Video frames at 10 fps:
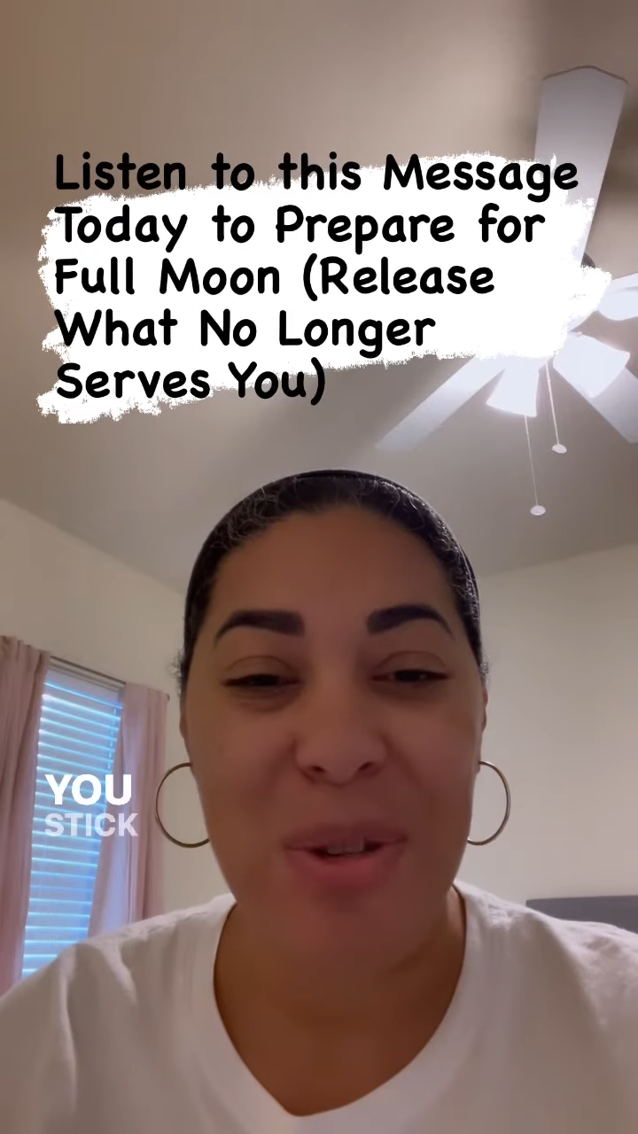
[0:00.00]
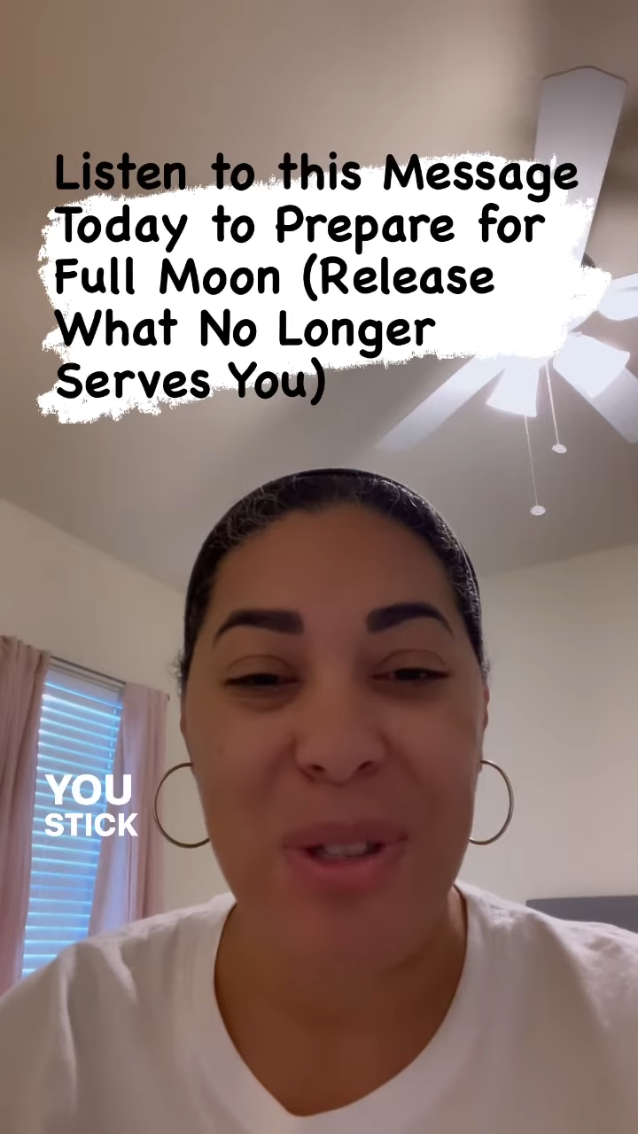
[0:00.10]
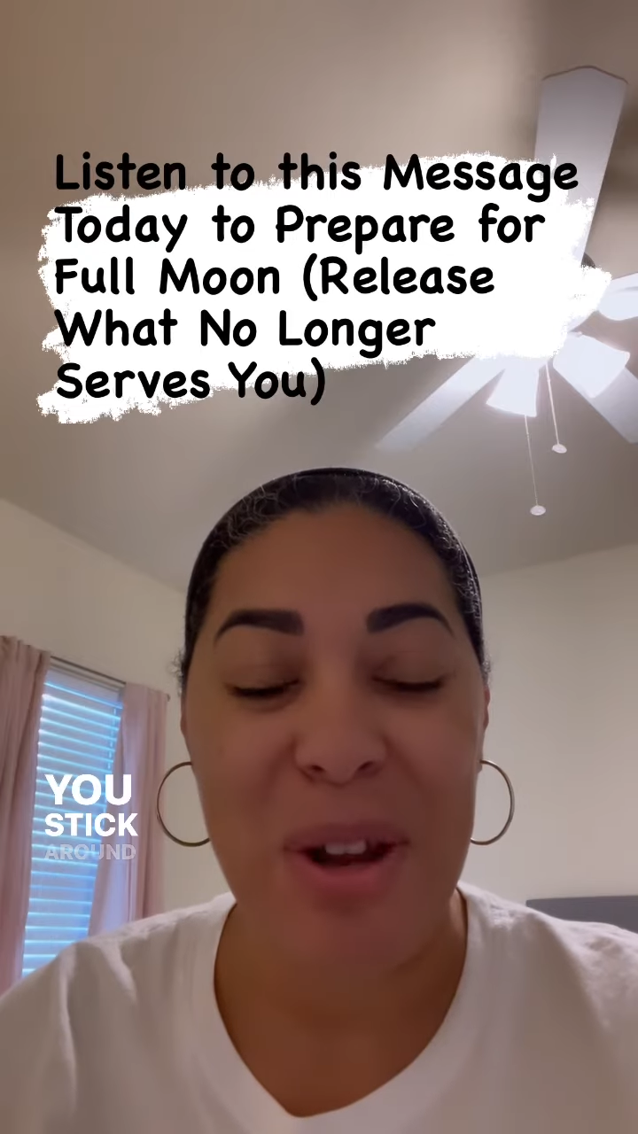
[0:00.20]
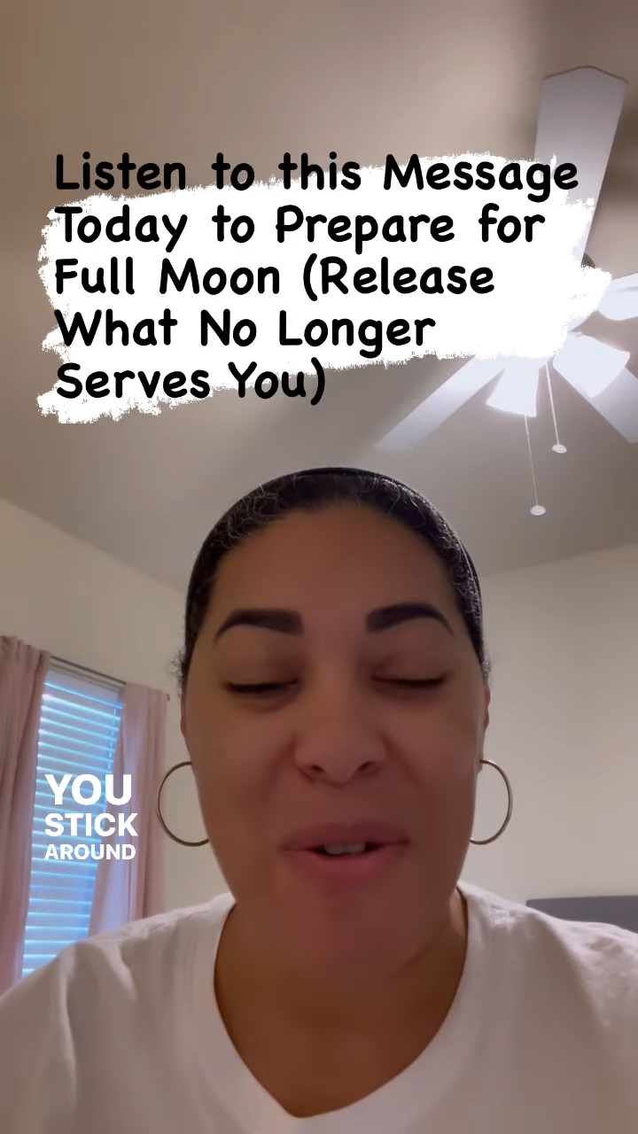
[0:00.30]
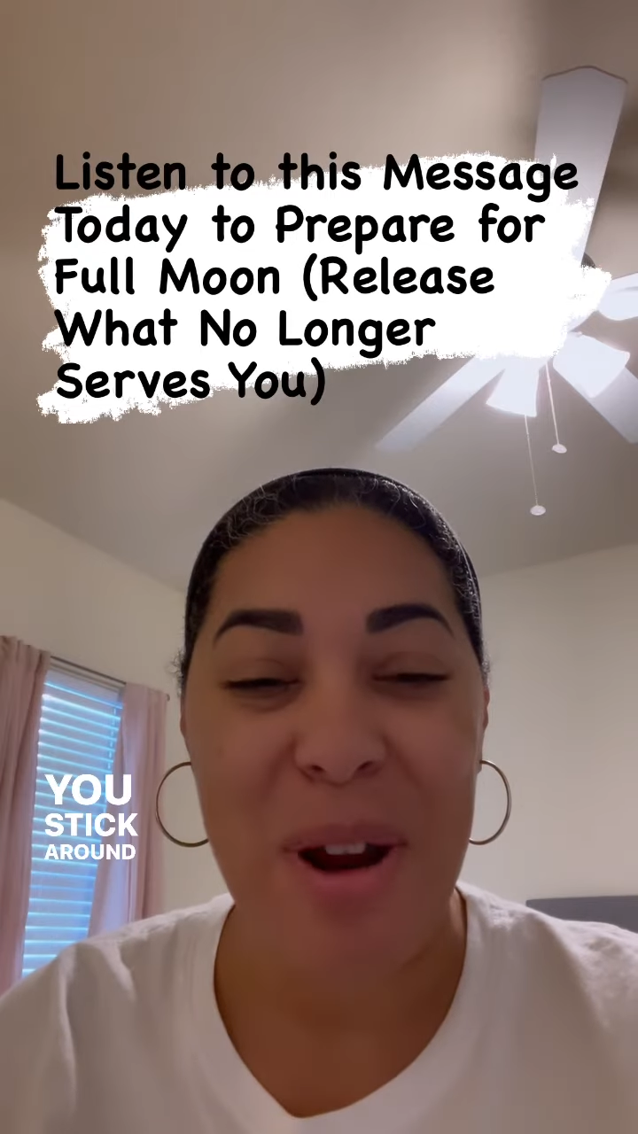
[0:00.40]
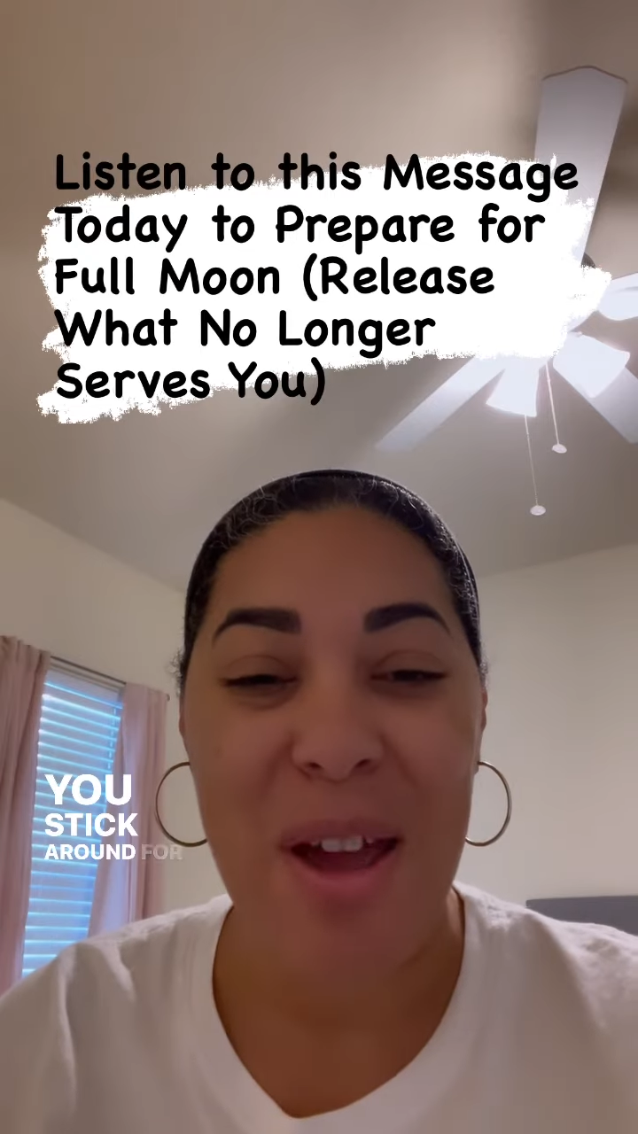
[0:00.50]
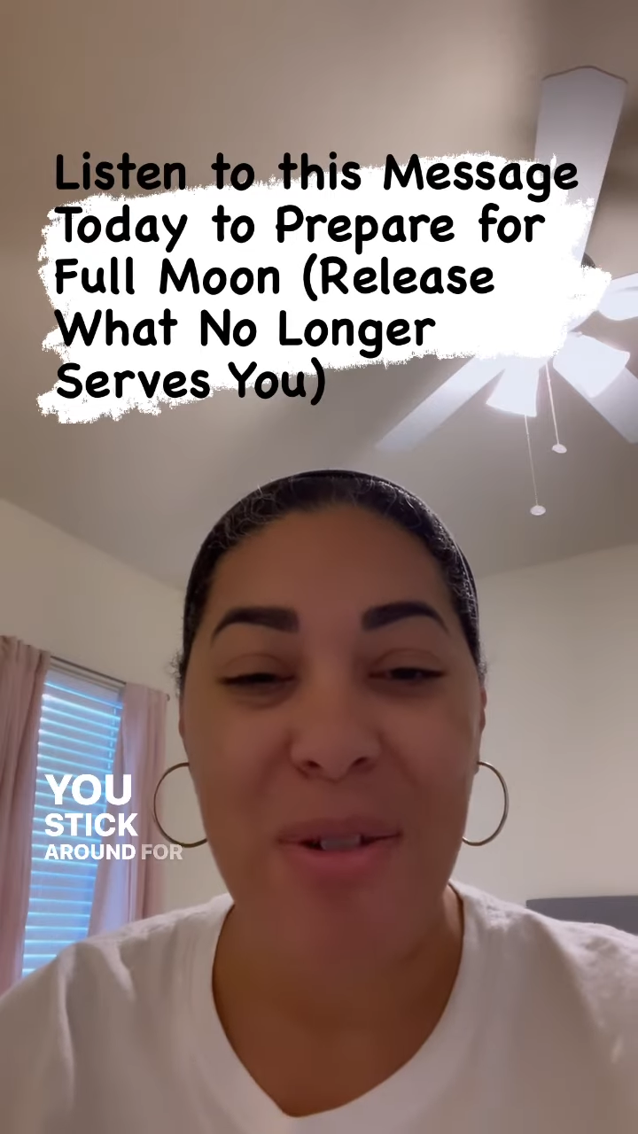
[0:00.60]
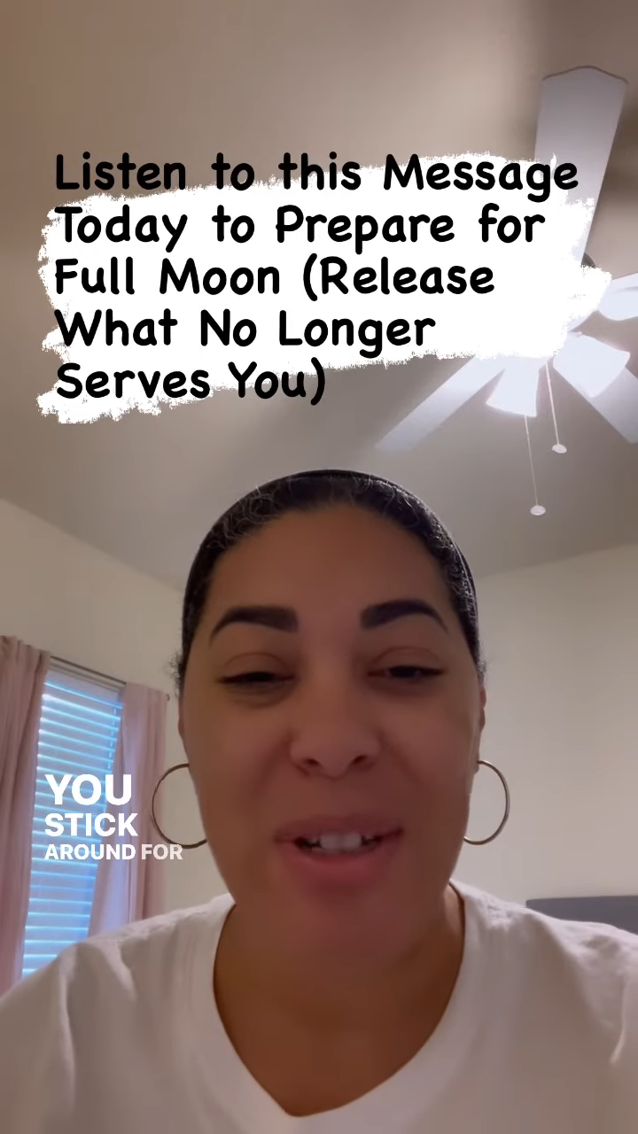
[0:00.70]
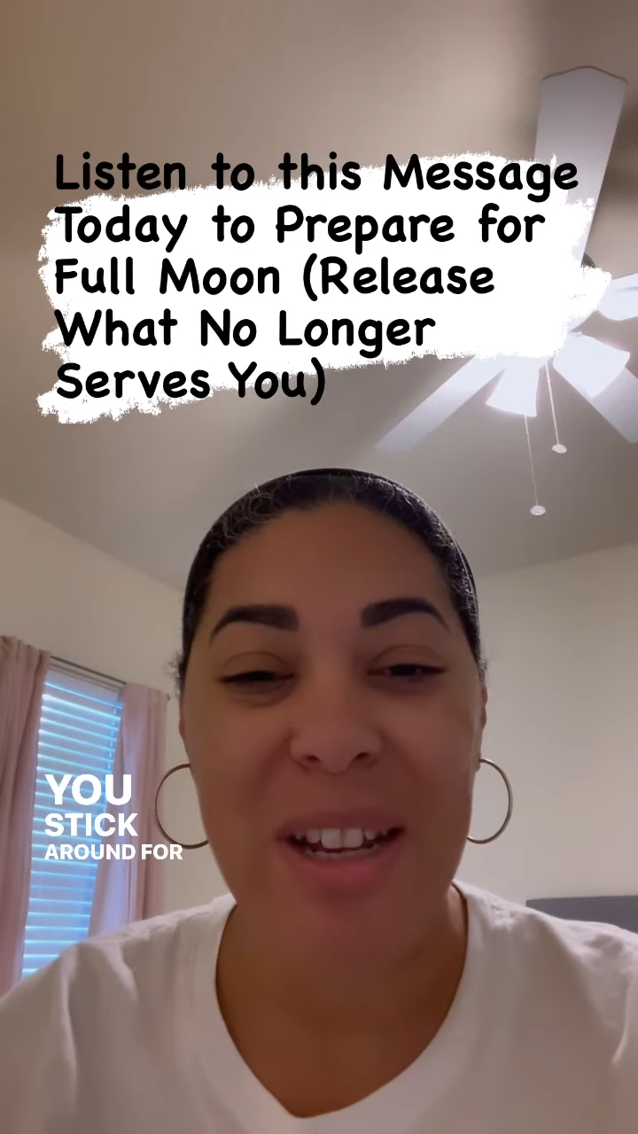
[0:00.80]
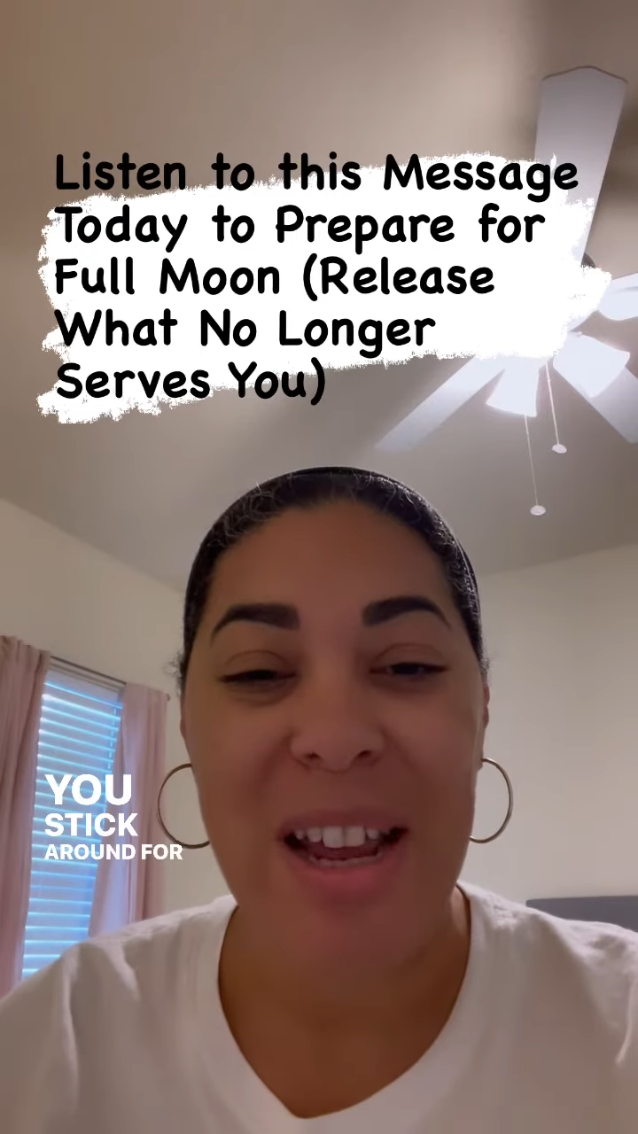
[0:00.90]
stick
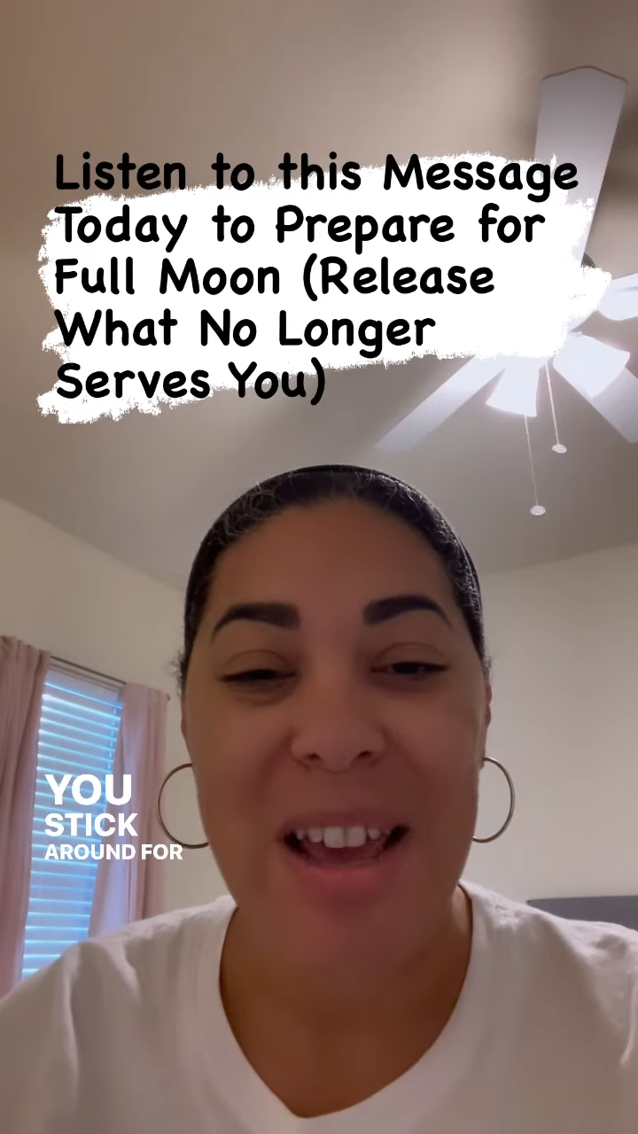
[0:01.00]
around